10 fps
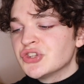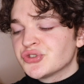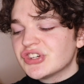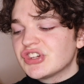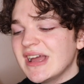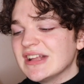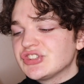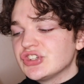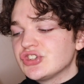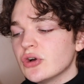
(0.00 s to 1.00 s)
Trisha, it's
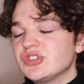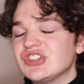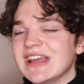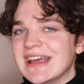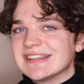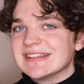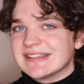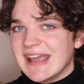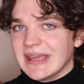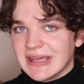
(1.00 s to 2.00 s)
to show she isn't
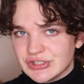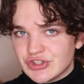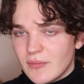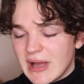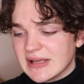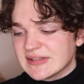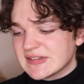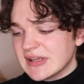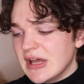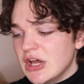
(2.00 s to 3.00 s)
saying it,
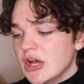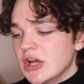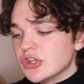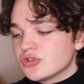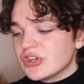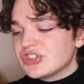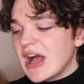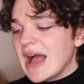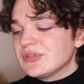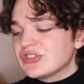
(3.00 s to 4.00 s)
dumbass.
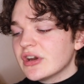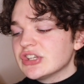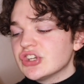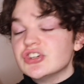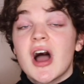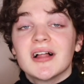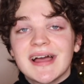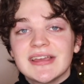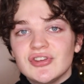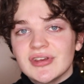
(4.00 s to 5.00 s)
Trisha, I'm starting to not
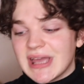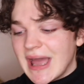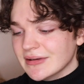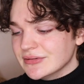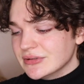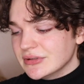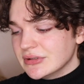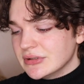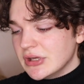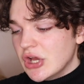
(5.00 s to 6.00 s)
like you again.
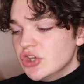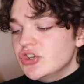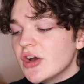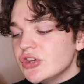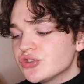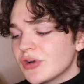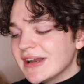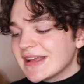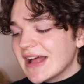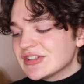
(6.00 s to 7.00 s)
Not you trying
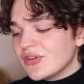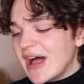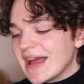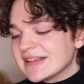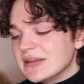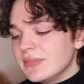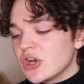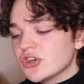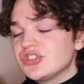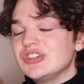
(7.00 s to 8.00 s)
to cancel Addison
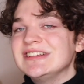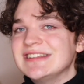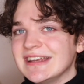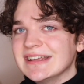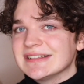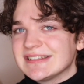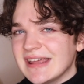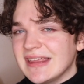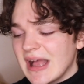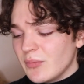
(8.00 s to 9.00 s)
because she didn't say
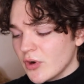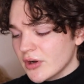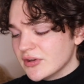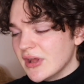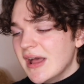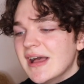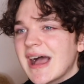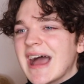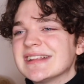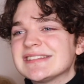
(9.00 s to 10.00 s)
the M word.
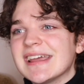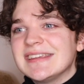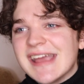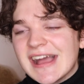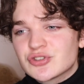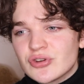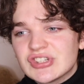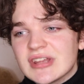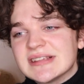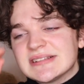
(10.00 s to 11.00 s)
And it's like, yeah,
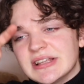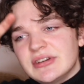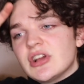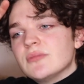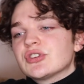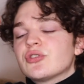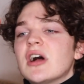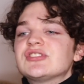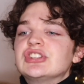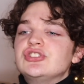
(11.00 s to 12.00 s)
Trisha, this literally comes
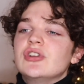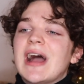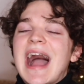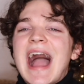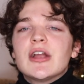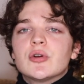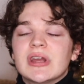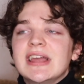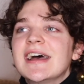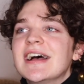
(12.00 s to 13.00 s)
across as you
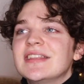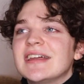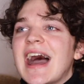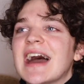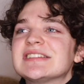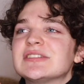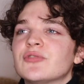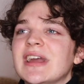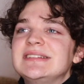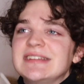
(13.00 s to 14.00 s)
angry that Addison
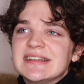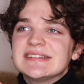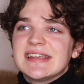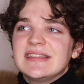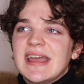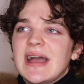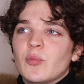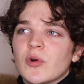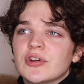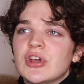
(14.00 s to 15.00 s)
Rae didn't say the
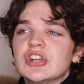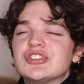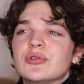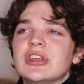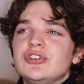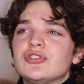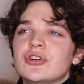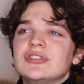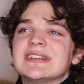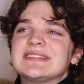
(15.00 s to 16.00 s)
M word so that you
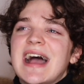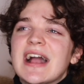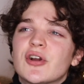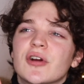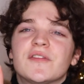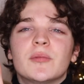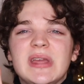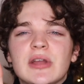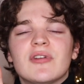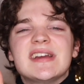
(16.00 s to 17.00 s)
couldn't attack her for
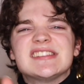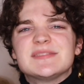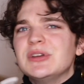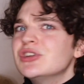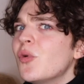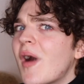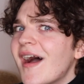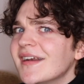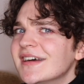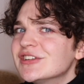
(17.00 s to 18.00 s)
being racist. But you know
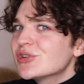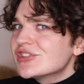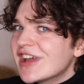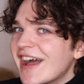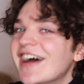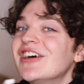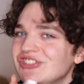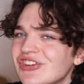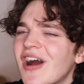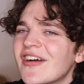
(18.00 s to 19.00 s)
what? Trisha,
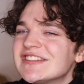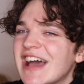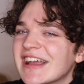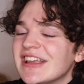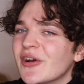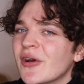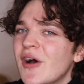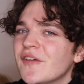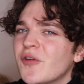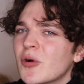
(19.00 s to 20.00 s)
you are attacking her
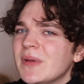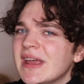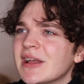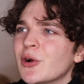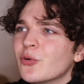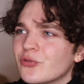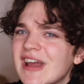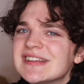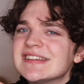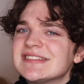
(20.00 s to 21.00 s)
for being
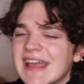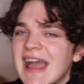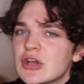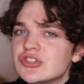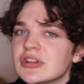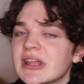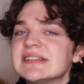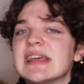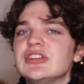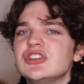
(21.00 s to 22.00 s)
racist again because you literally
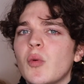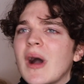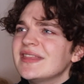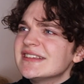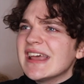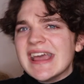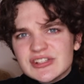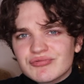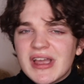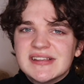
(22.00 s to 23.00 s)
said, you know what? This
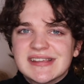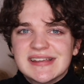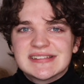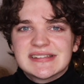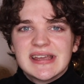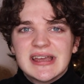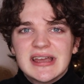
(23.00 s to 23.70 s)
is racist.